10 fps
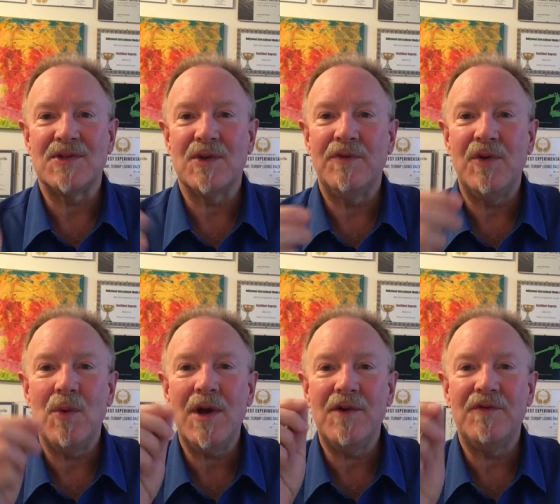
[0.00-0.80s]
So if you
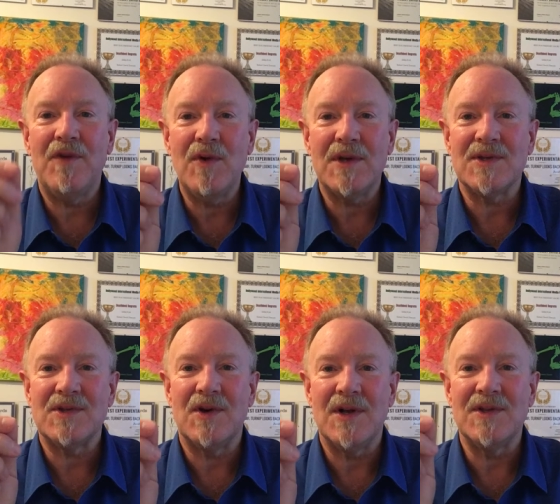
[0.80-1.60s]
want to
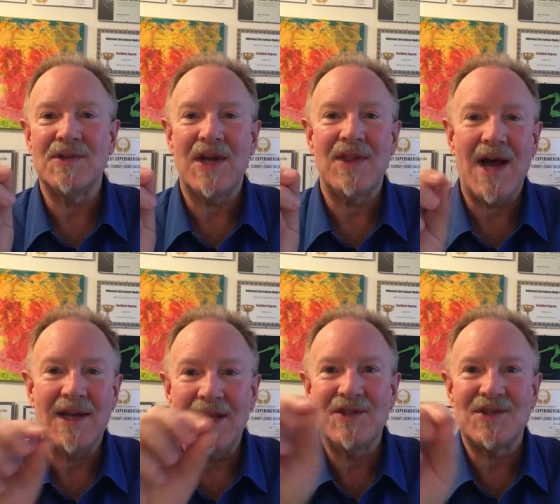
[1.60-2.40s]
focus on, say,
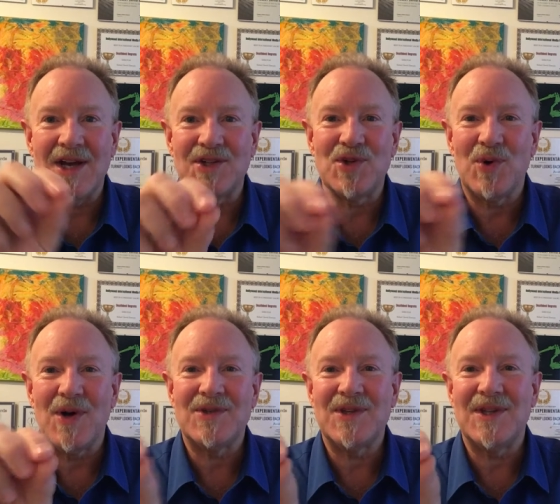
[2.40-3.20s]
that insect
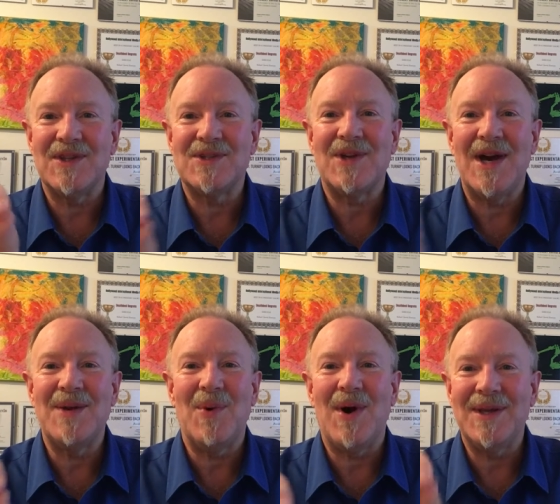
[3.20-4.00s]
crossing the
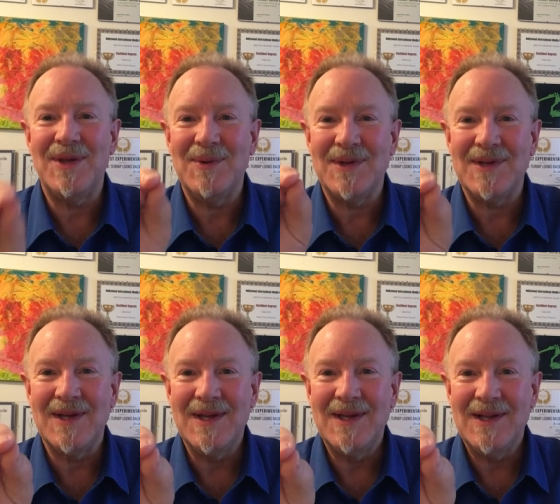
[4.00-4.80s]
sidewalk, you can
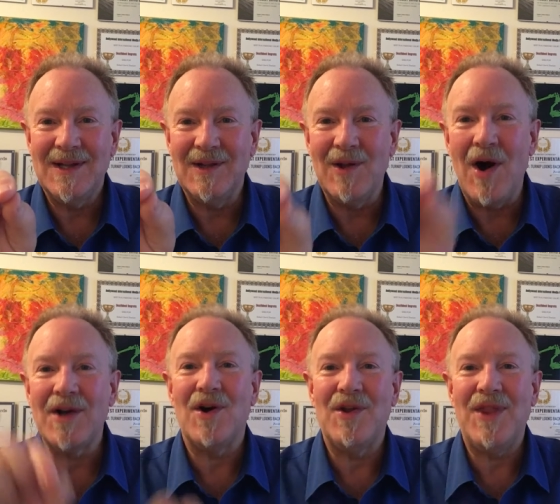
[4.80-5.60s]

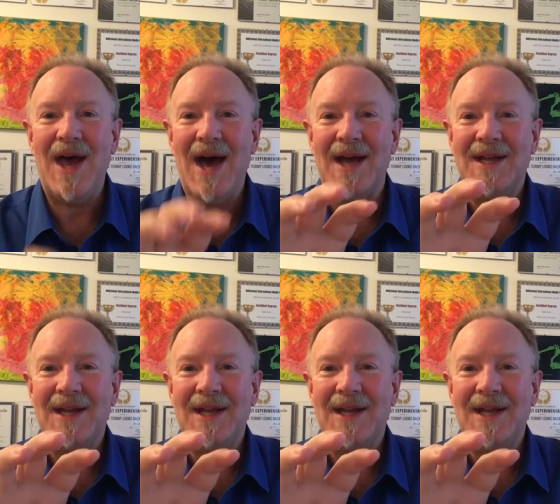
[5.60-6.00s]
lock on that